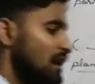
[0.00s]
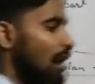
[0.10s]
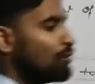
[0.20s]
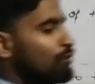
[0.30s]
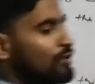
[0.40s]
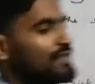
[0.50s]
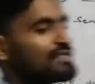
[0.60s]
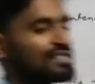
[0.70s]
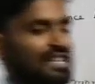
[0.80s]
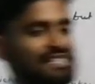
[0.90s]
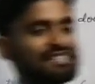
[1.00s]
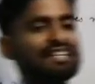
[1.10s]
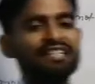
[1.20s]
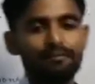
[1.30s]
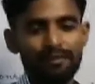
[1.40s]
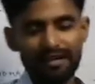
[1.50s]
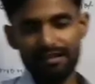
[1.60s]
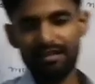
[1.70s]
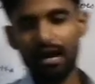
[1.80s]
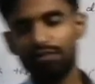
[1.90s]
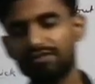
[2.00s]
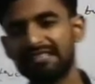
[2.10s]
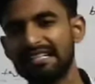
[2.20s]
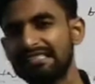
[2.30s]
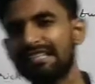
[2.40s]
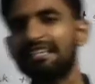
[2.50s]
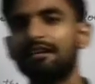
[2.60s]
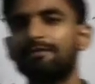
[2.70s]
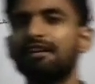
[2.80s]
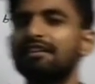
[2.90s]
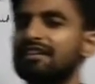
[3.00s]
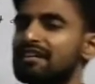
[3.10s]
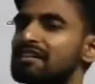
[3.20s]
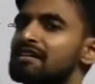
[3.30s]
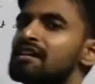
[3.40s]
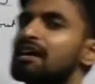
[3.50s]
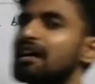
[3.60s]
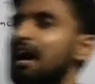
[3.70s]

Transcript: cow is grazing in the field. Cow is grazing in the field. Here,